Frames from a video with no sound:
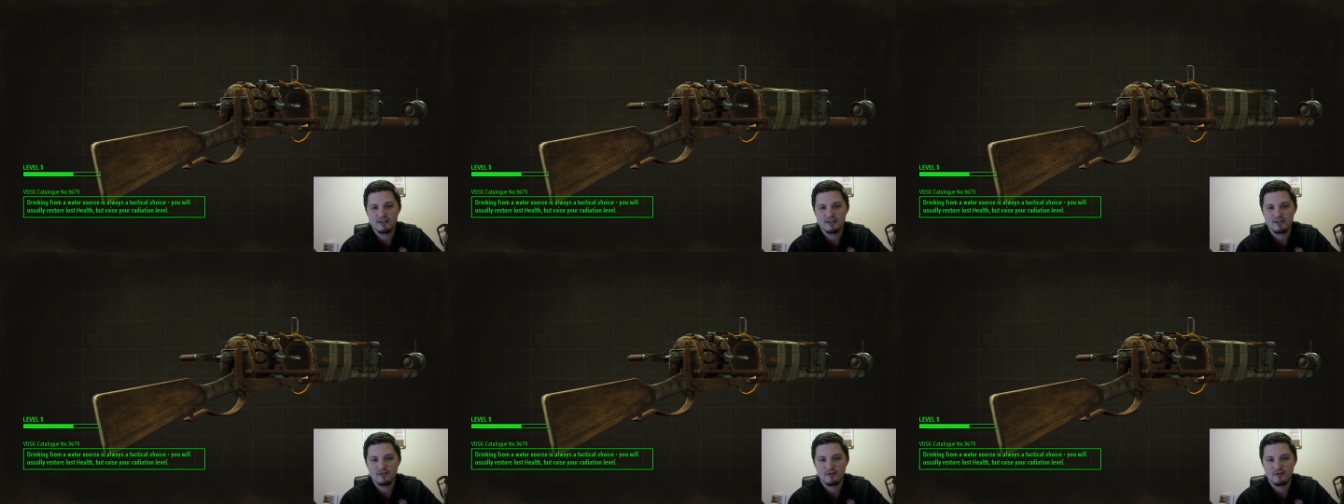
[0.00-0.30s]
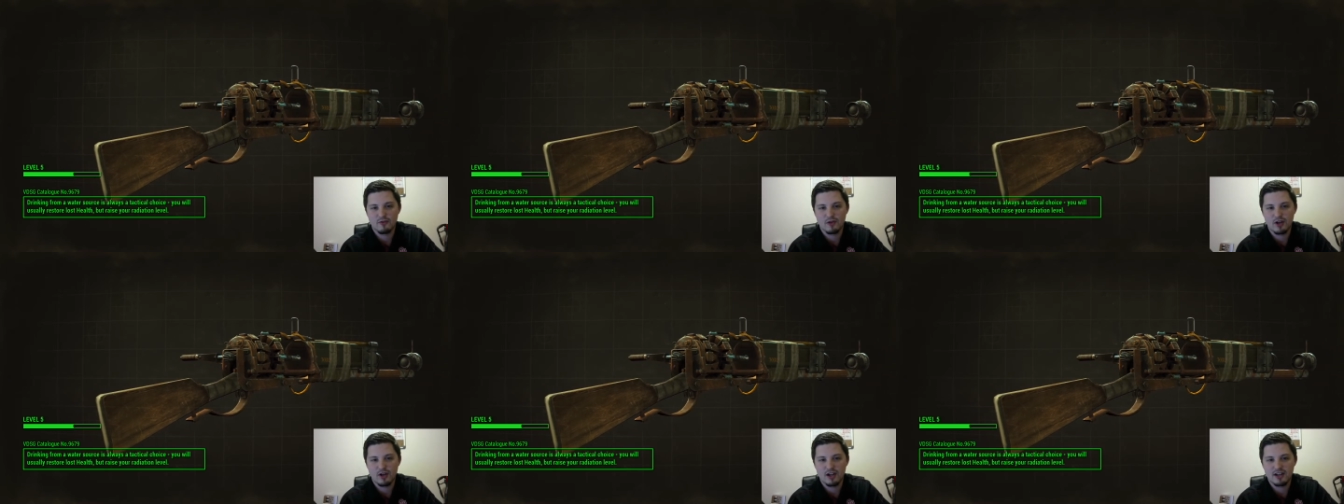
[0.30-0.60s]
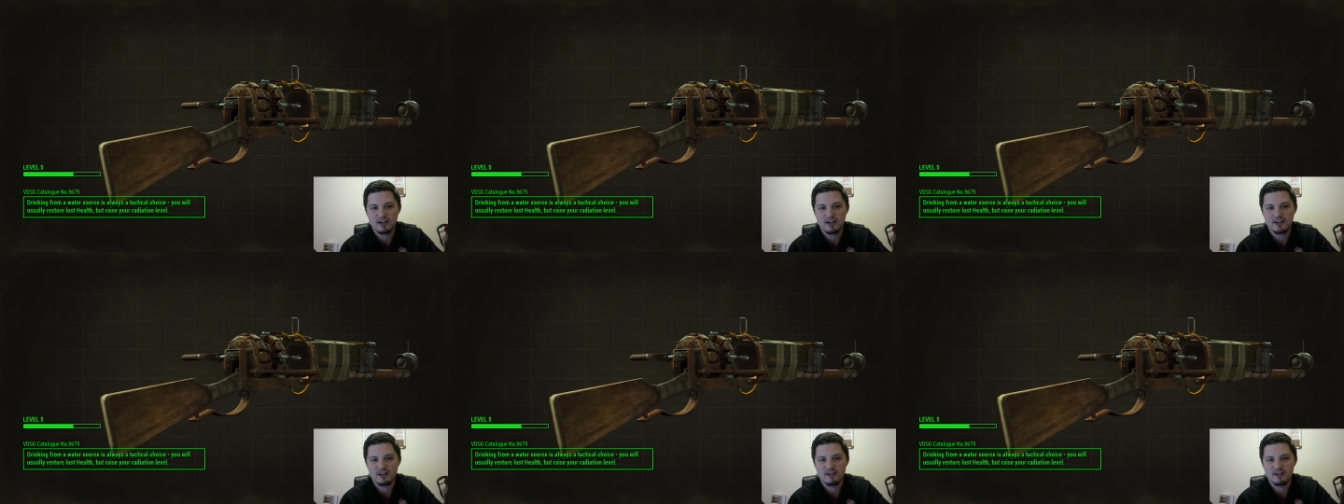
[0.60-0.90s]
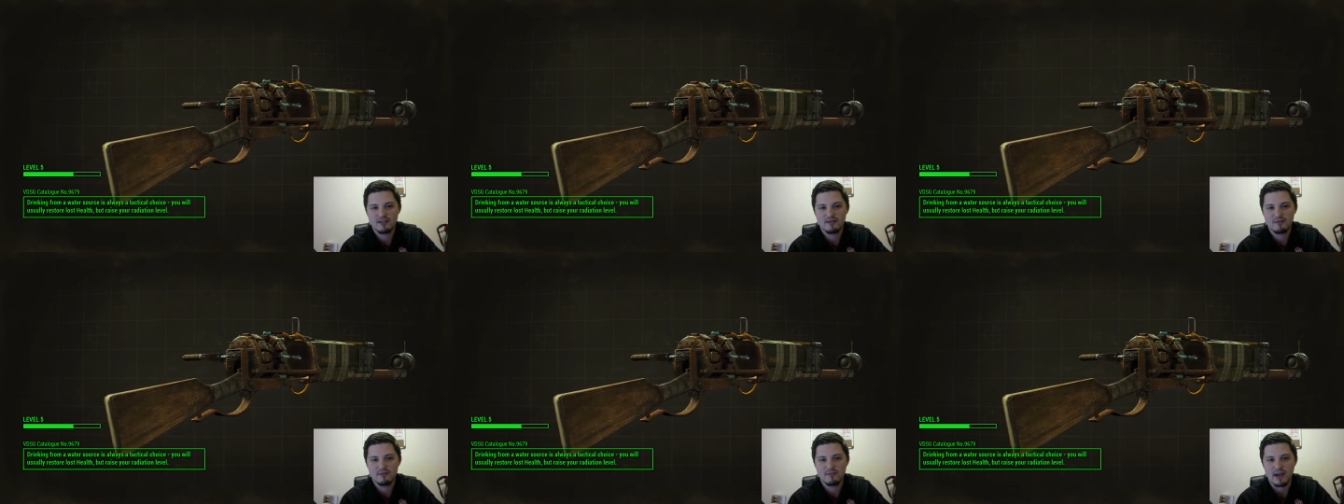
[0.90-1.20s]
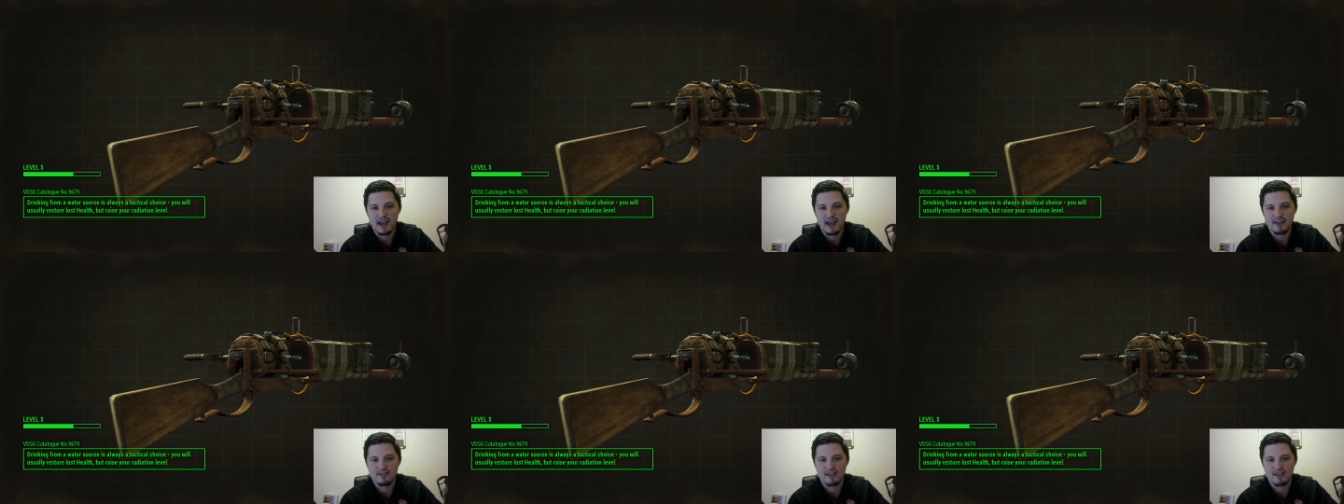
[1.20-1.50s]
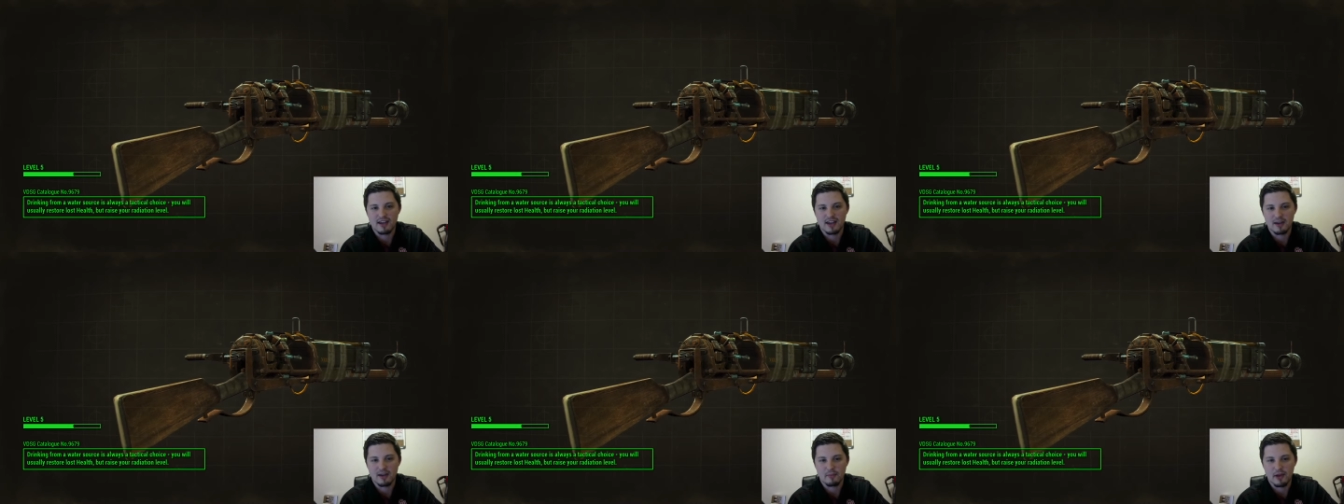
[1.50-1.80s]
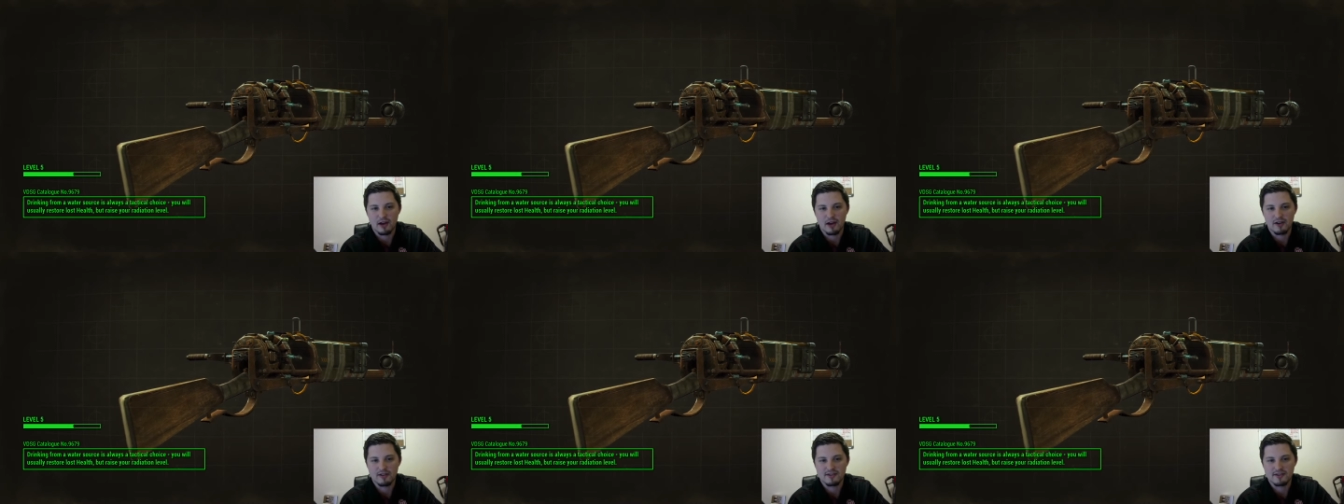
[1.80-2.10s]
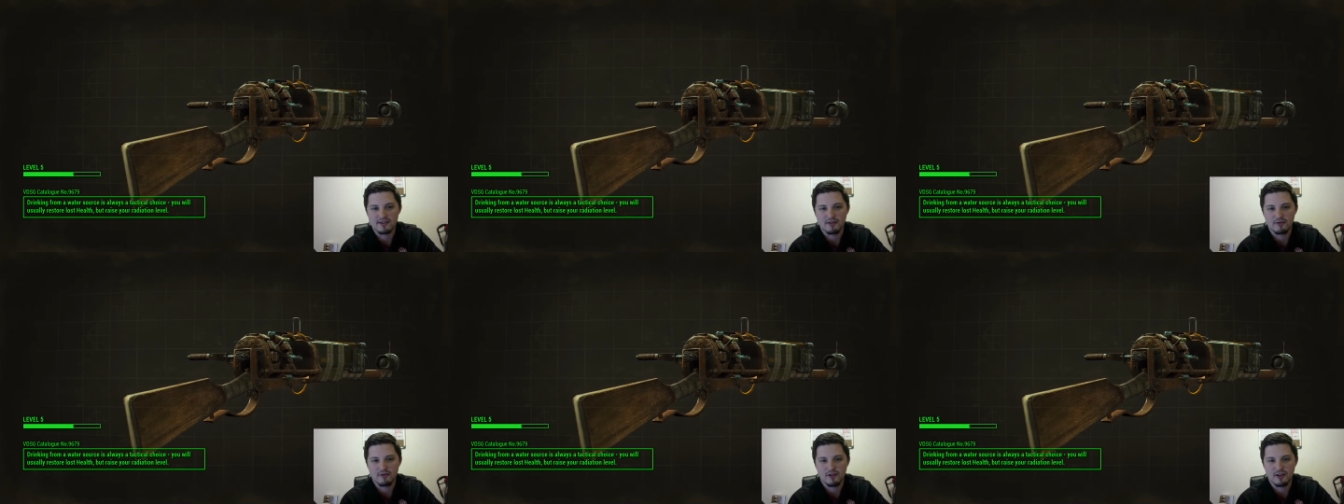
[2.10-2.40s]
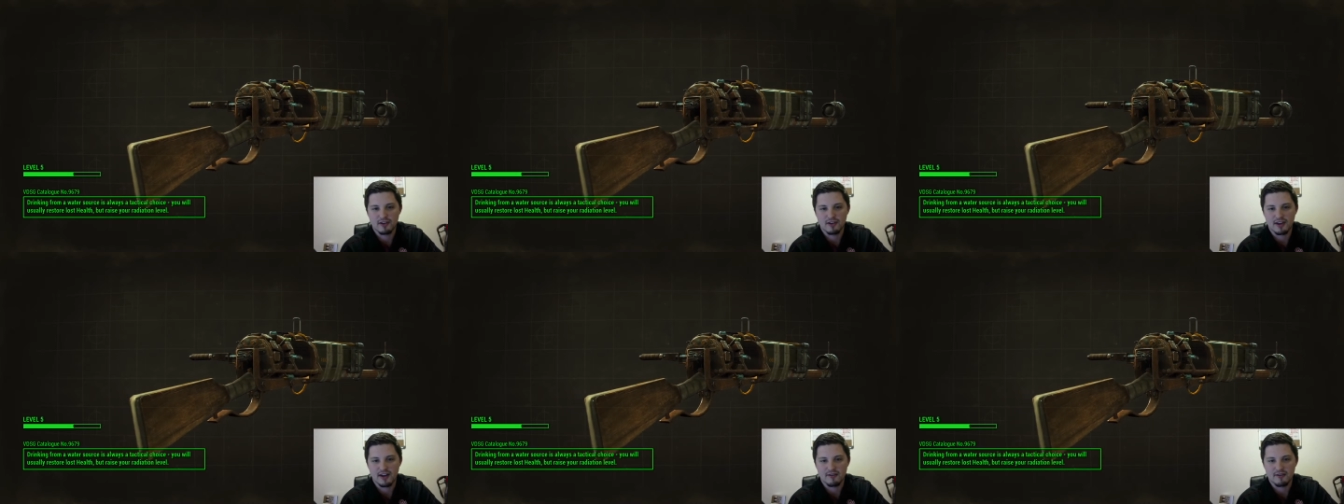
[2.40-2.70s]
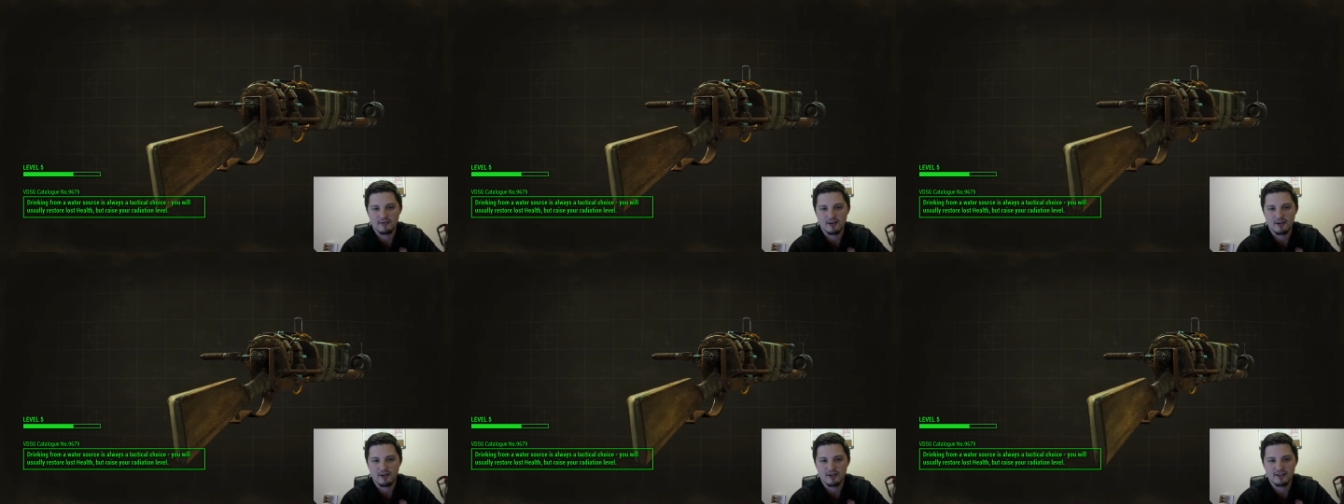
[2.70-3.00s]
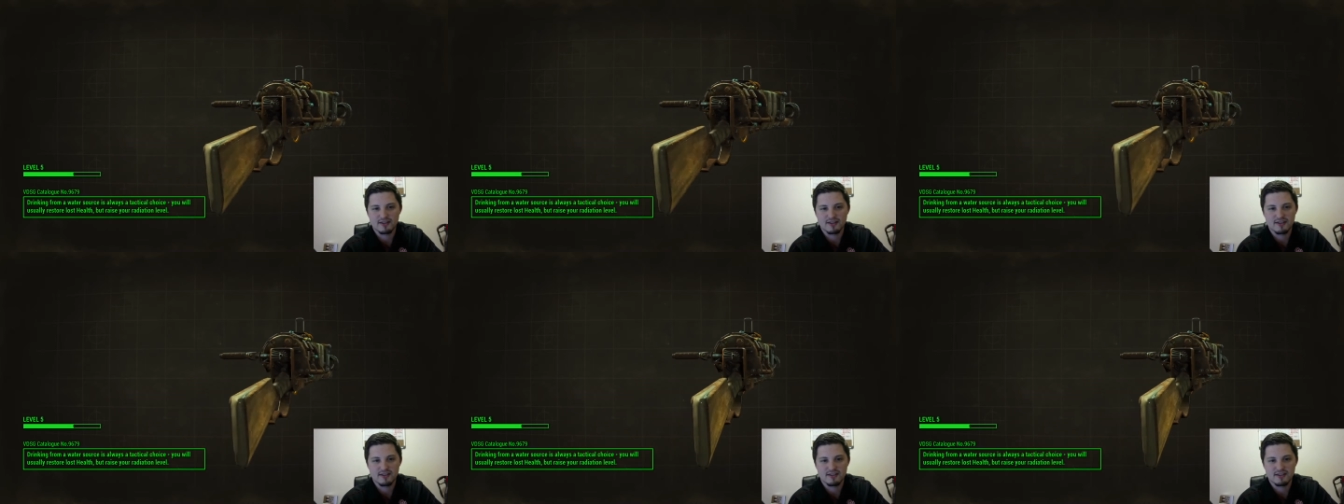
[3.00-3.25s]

one bad thing about it so far that I've noticed,